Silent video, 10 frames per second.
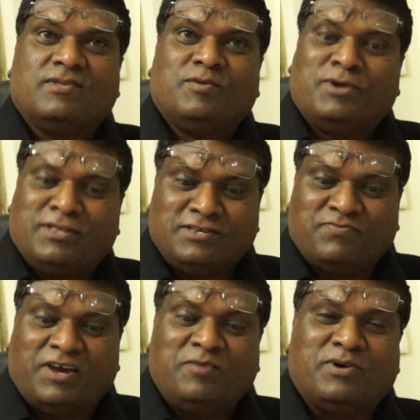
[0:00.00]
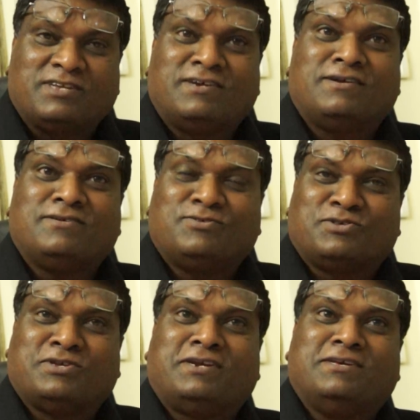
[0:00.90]
But this 5% to
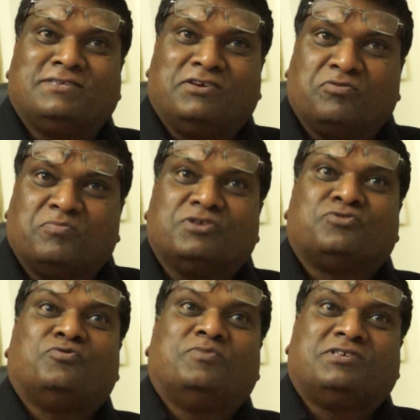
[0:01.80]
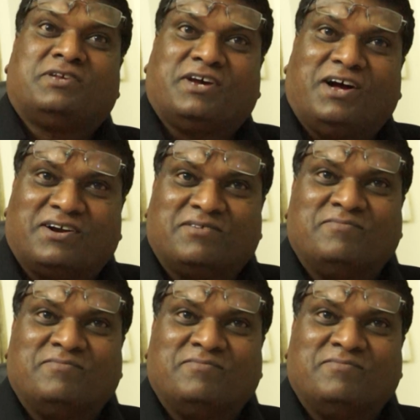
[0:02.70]
society is giving me so much regard.